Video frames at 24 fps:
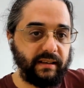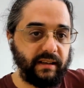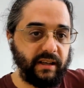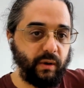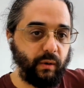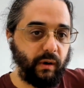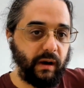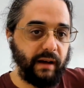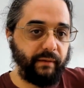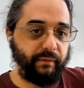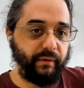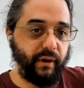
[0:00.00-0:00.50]

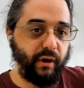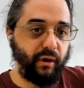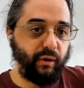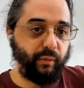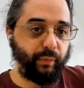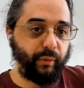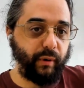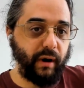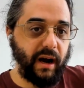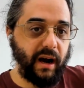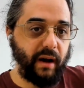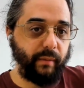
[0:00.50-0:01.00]
You'll have no
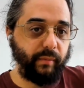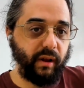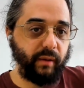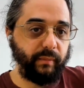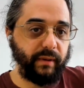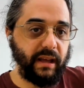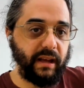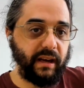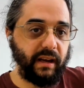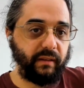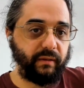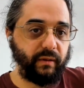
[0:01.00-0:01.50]
problem
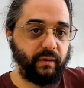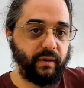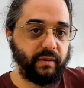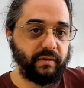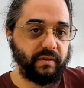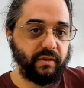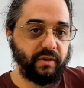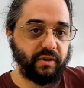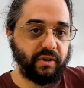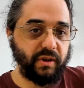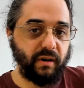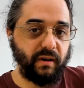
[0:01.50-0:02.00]
getting through
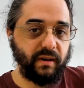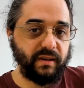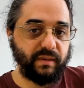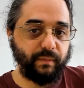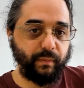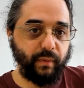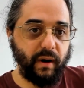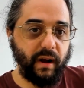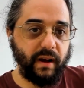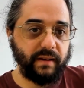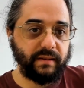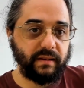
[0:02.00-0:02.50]
those insurance
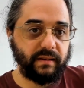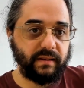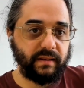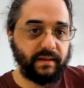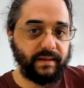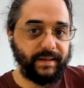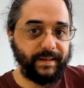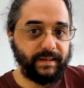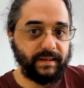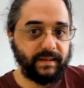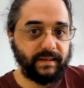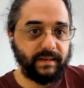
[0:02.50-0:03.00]

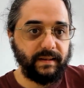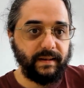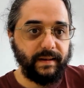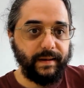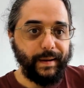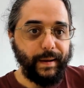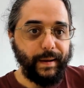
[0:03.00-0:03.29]
processes.